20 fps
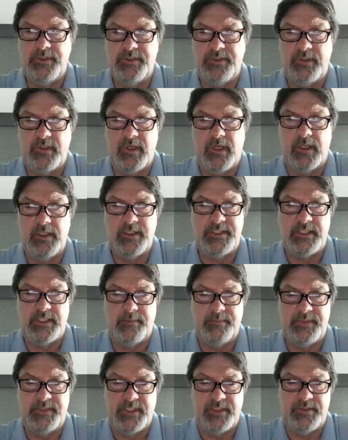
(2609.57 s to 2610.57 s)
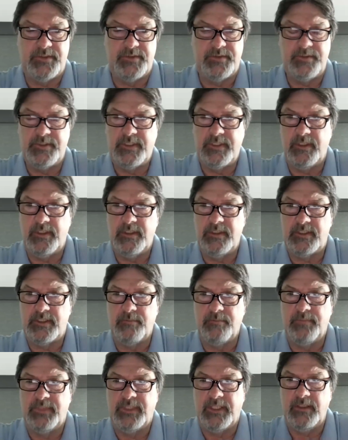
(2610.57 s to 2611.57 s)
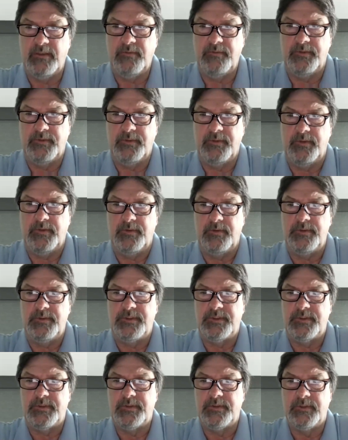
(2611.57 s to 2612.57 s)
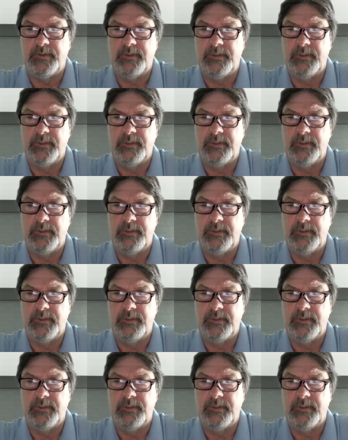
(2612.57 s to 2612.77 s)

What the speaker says: as there are some sensors, then it's compliant with the code. So